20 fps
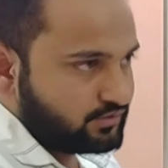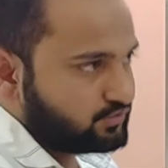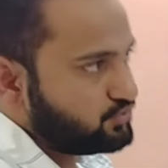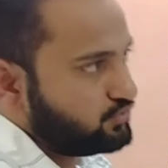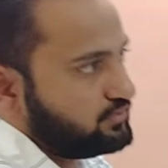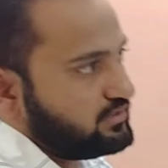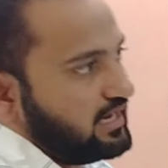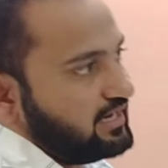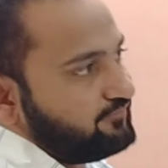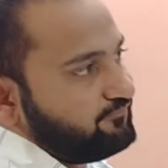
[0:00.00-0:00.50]

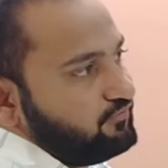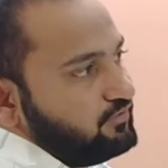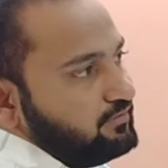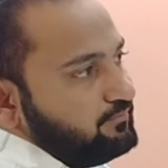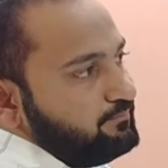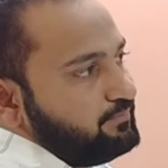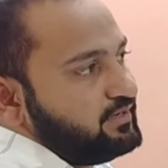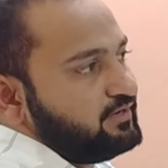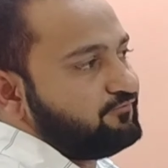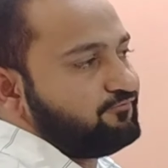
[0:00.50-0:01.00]
So that will
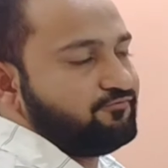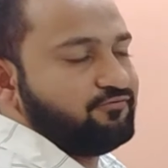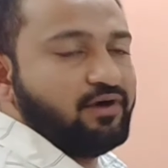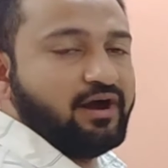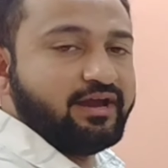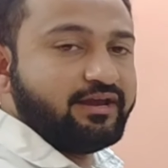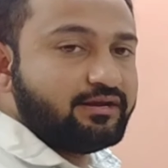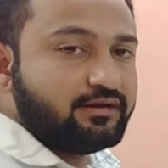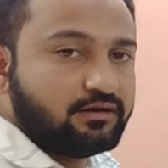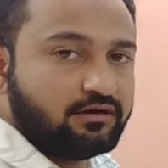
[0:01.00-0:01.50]
be
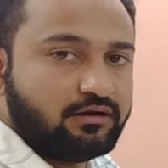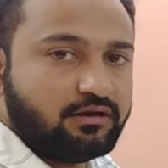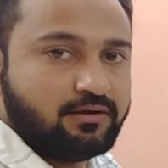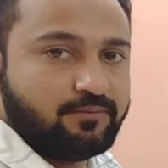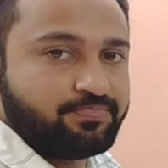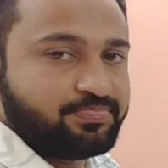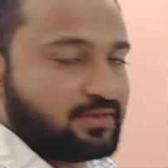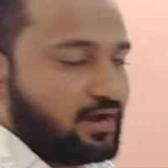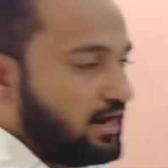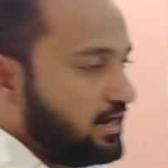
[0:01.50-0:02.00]
final
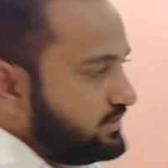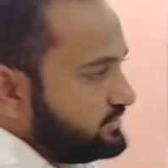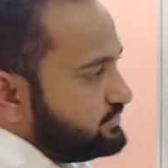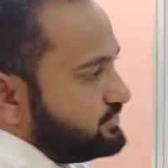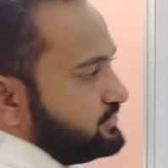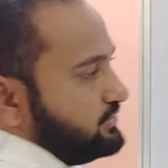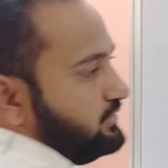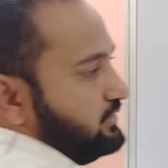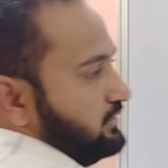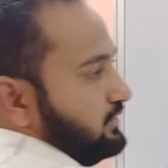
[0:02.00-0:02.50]

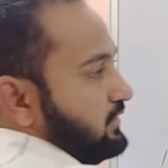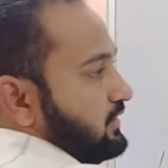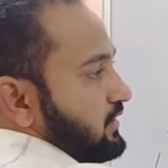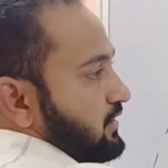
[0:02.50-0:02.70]
answer.